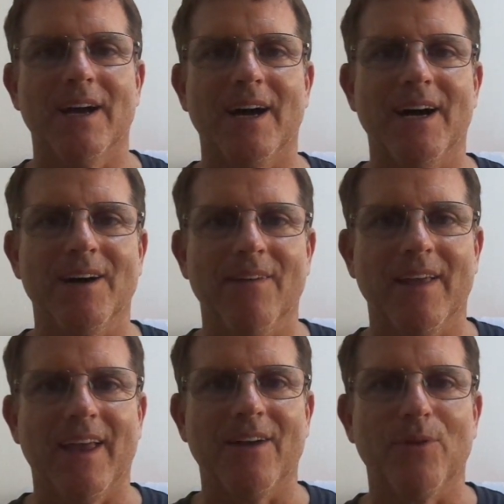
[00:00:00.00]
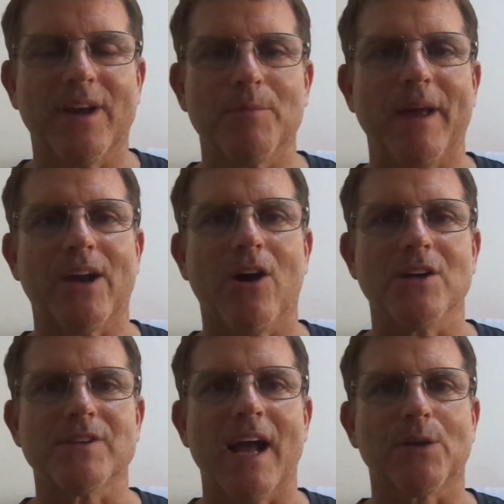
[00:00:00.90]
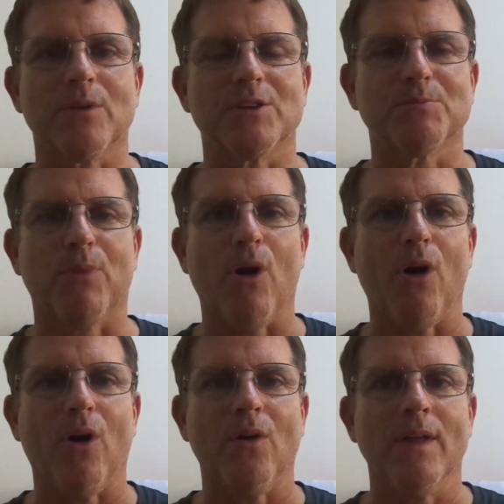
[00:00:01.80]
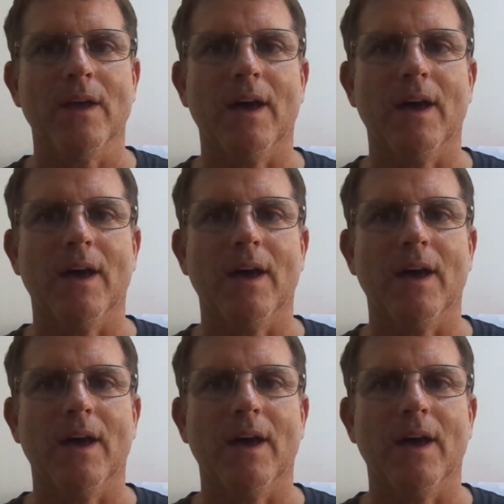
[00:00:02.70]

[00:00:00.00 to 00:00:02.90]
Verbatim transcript: Uh, if we can make contact with his ball,